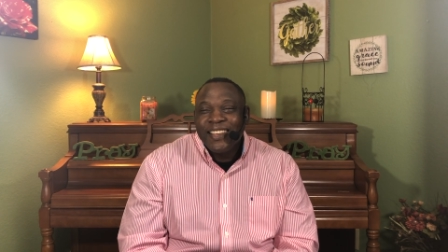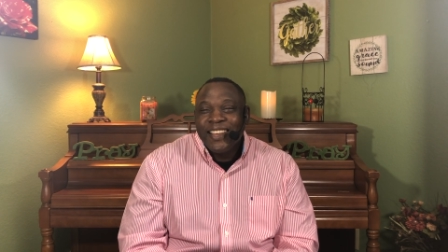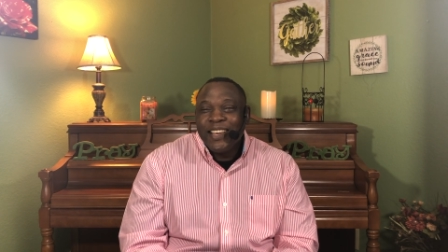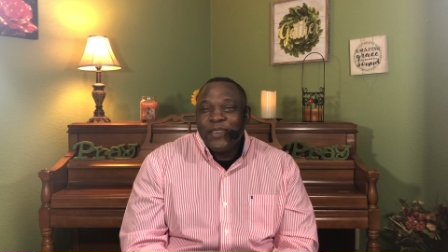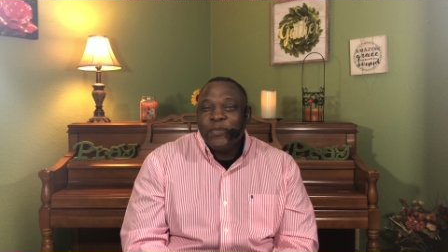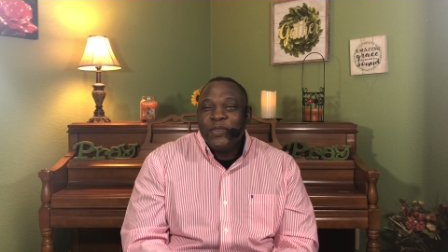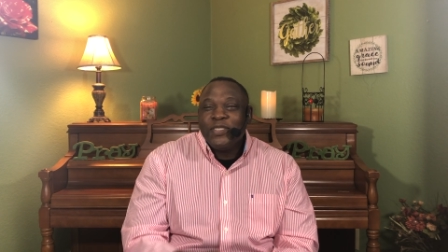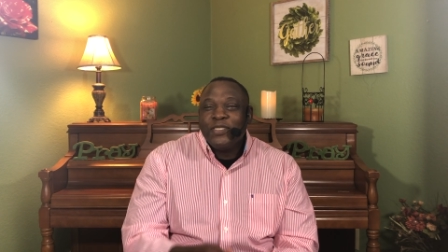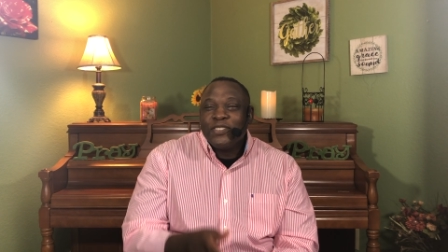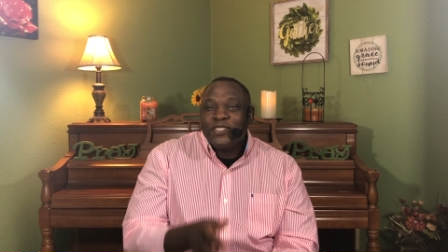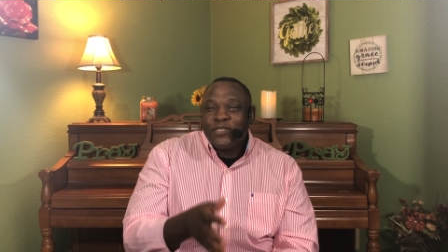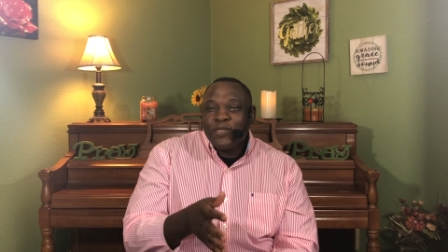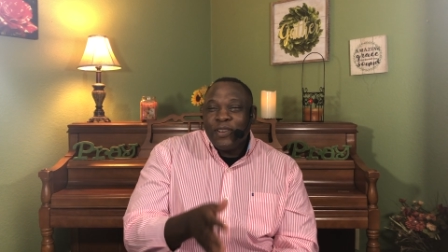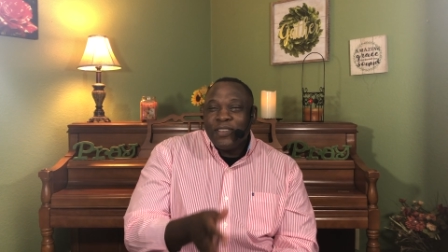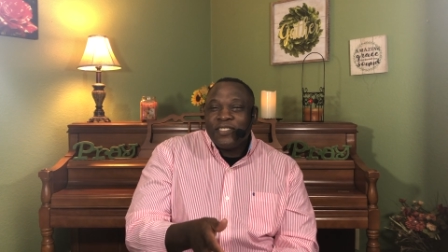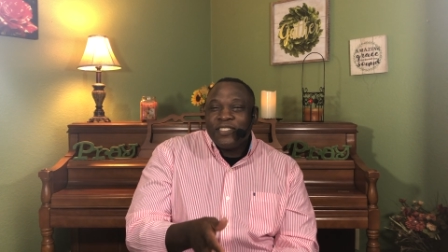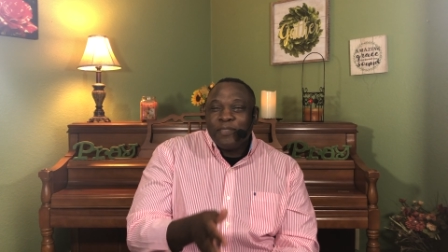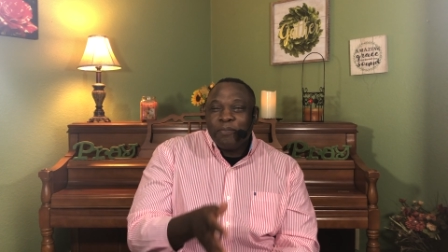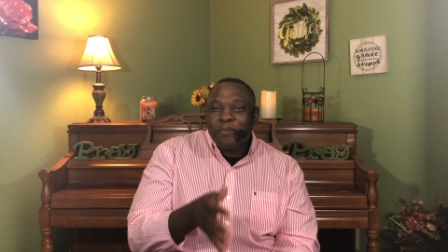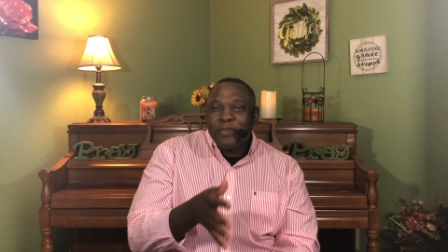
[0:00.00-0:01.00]
And when you
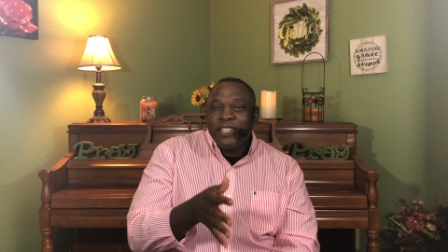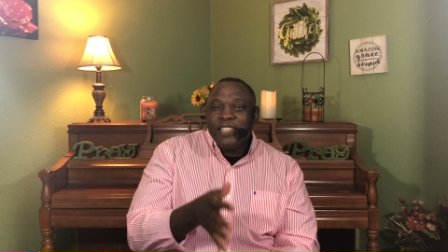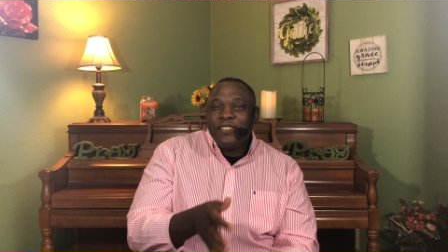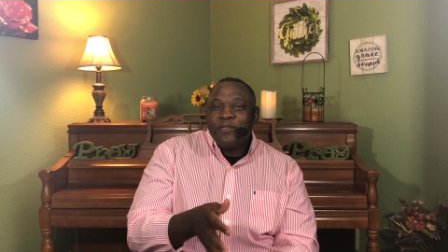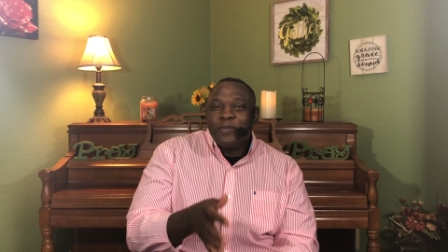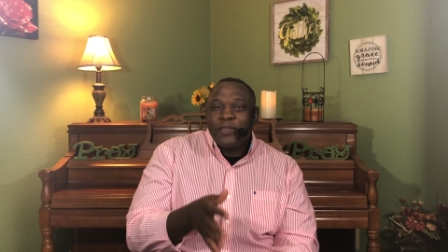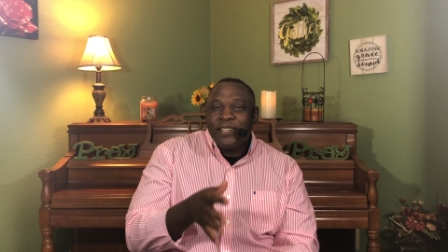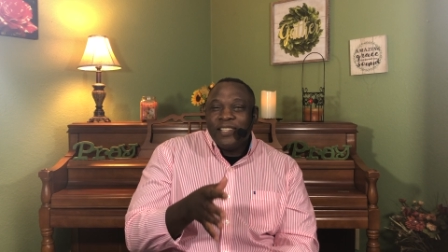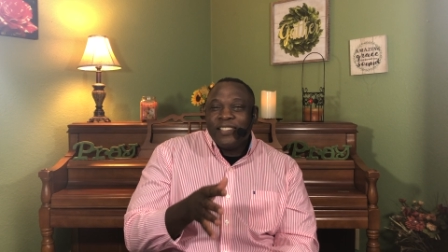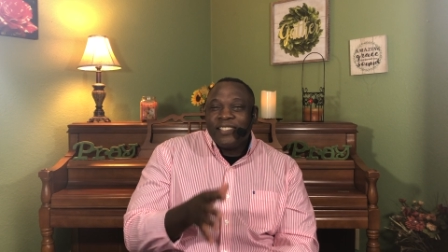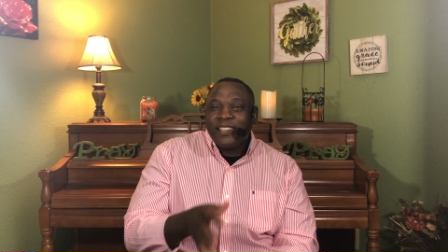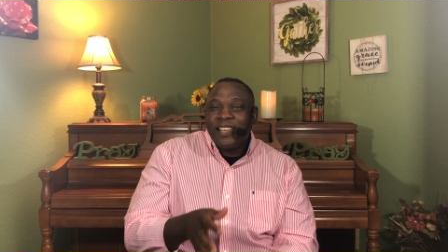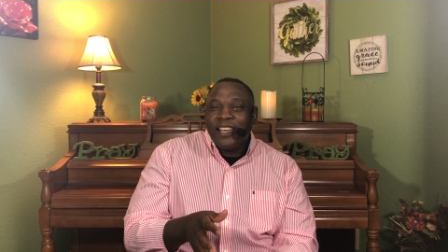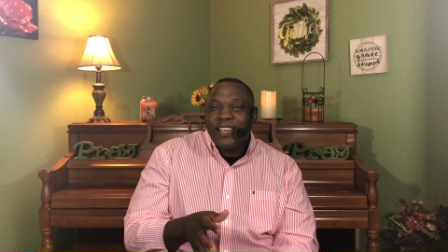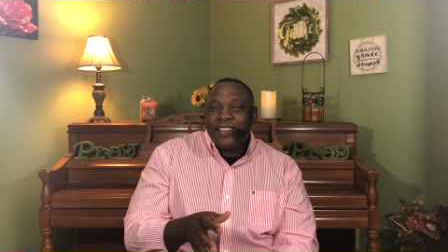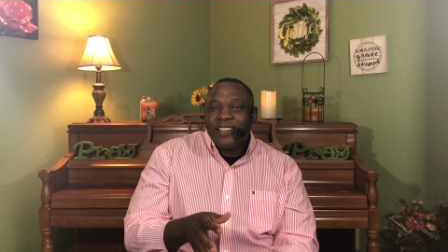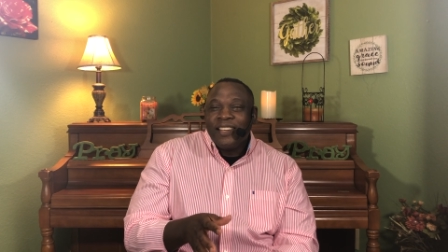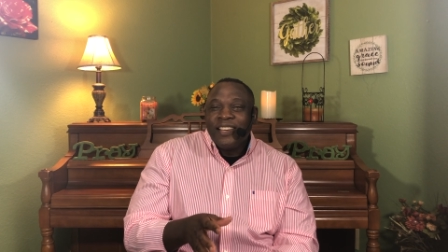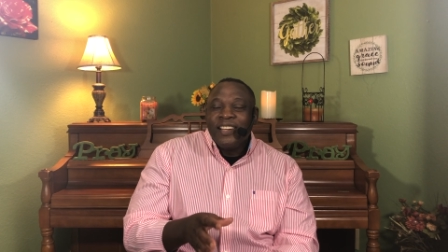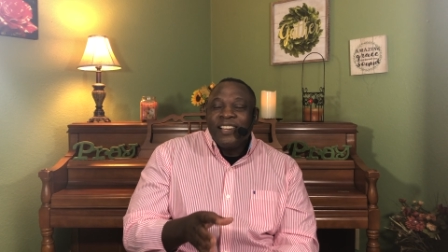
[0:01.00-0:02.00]
trust and believe what he's
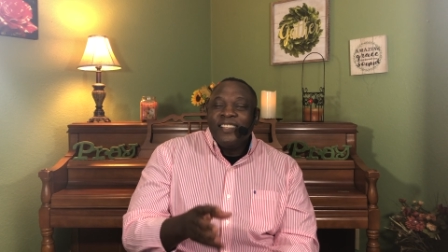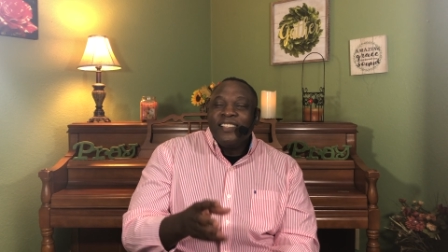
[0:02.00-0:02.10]
saying,